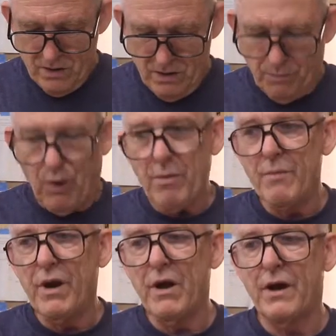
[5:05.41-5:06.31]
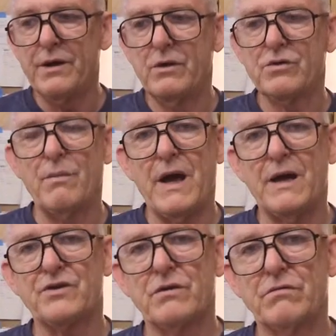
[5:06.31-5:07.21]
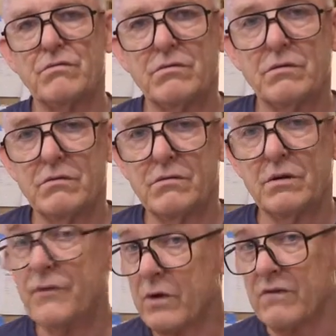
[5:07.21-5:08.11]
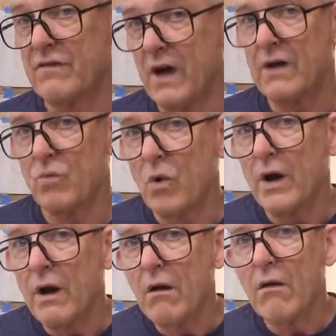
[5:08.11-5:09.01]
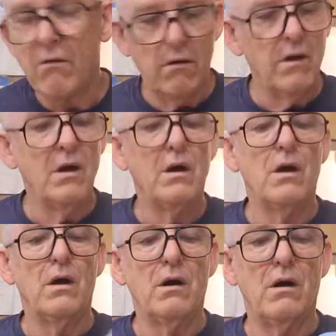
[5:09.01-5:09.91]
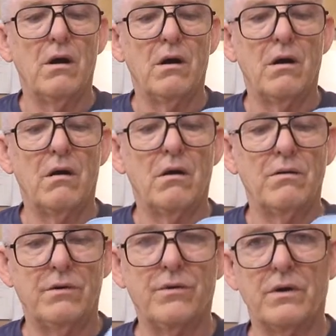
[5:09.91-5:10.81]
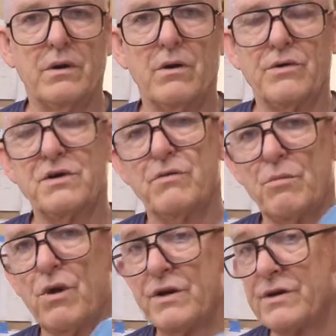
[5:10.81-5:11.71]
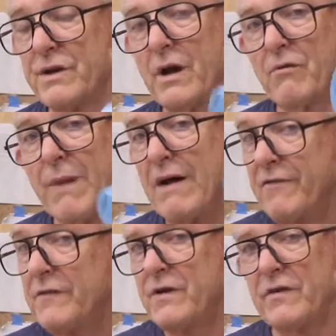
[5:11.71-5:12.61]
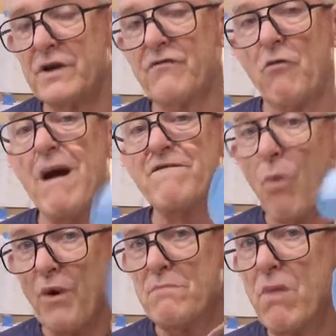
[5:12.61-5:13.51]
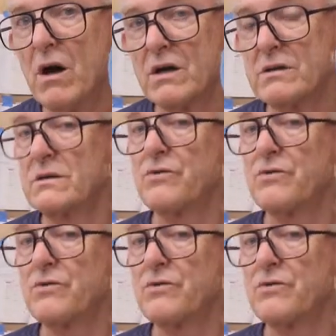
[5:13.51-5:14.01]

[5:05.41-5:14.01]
You probably ought to use a mask if you can find one. Uh, you can go to some of the places now and buy 50 of these for about 40 bucks.